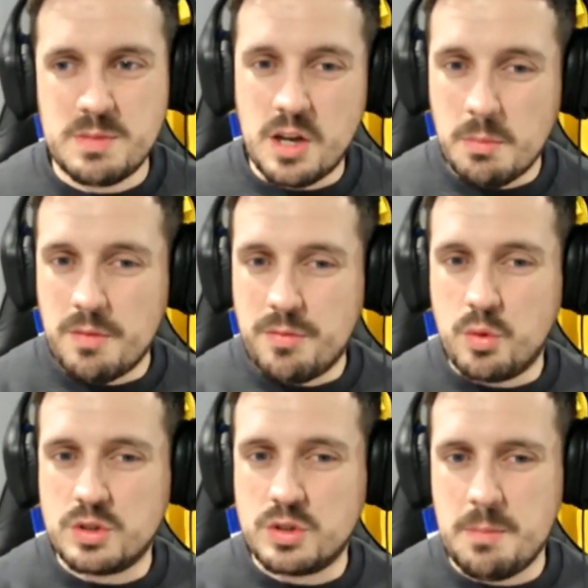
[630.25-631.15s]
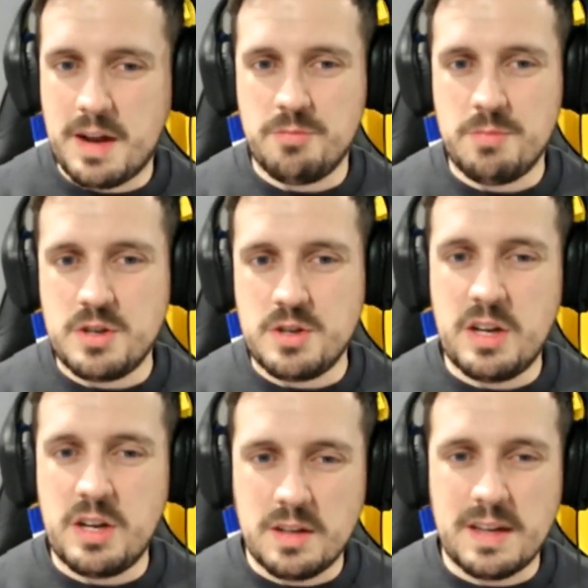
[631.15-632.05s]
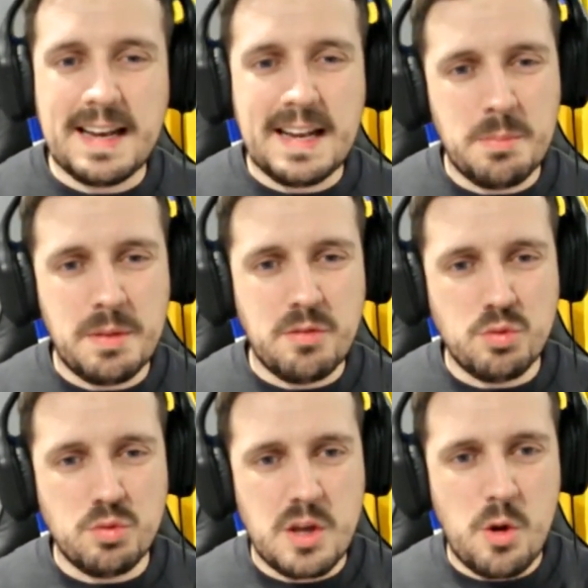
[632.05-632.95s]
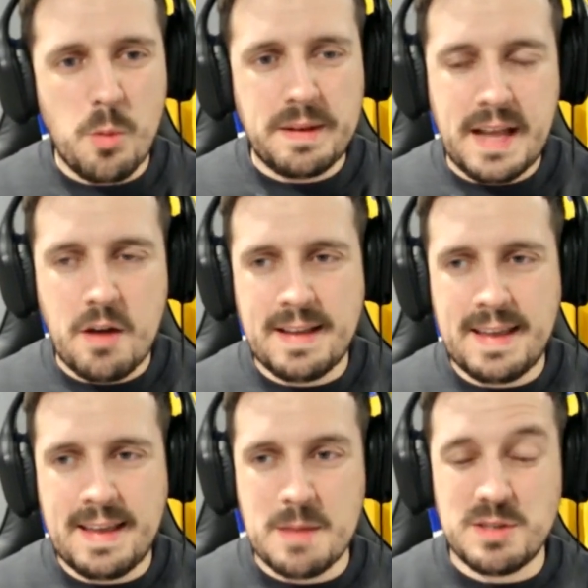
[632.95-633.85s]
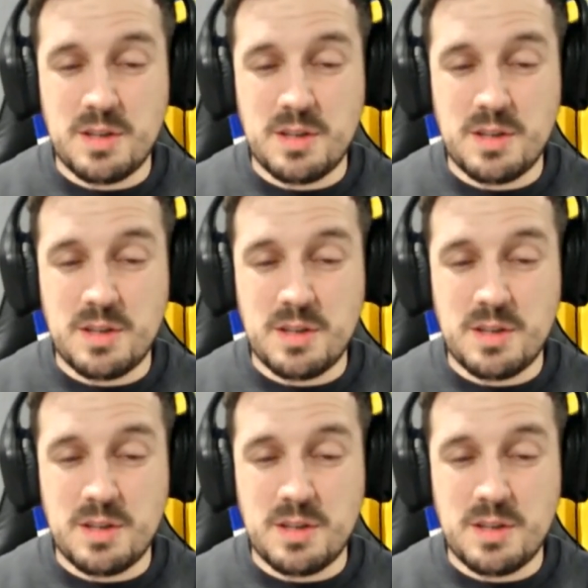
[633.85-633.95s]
when Solomon first came back from injury, he looked like a little bit rusty up and down in games.